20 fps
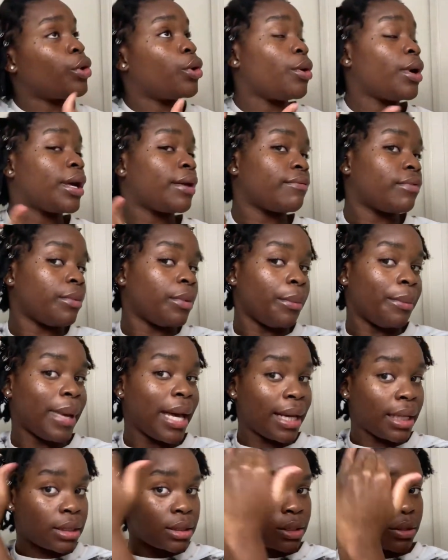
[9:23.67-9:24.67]
going from the
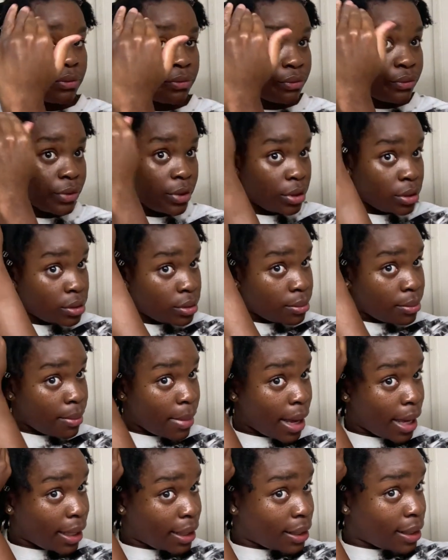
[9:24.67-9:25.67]
back to the front,
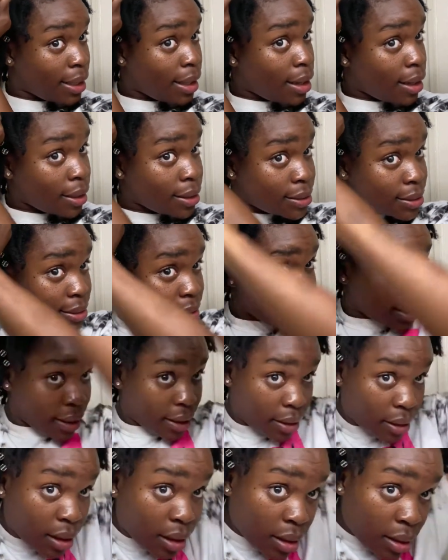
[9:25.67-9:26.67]
my locks
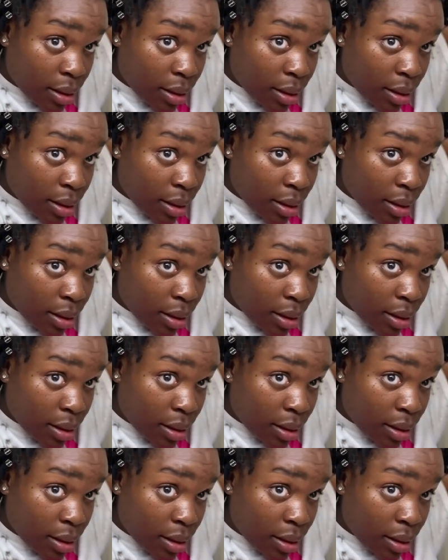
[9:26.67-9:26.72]
get